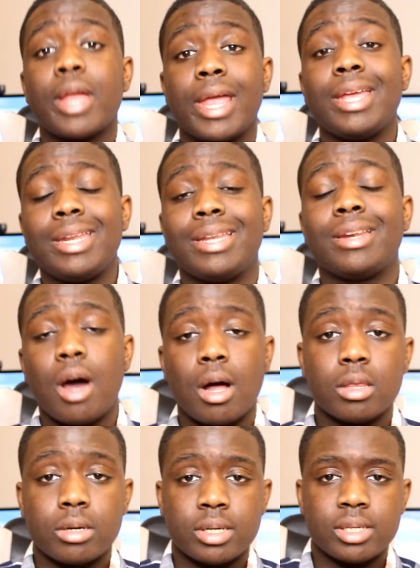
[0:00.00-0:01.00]

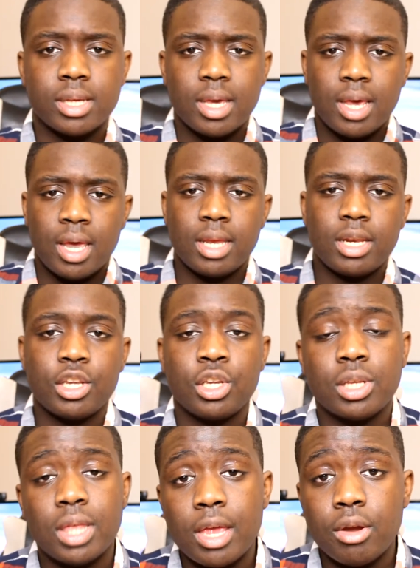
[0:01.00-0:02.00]
$80. In addition
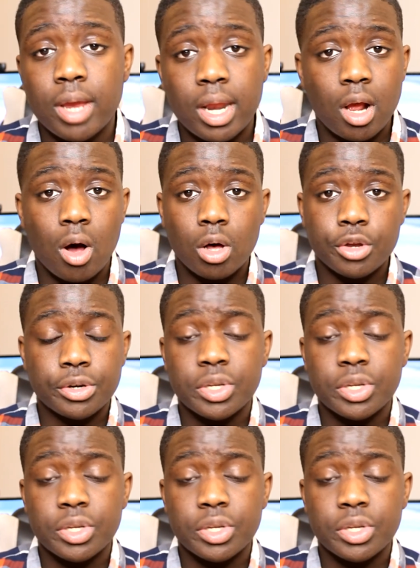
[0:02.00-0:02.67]
to that, you're getting all your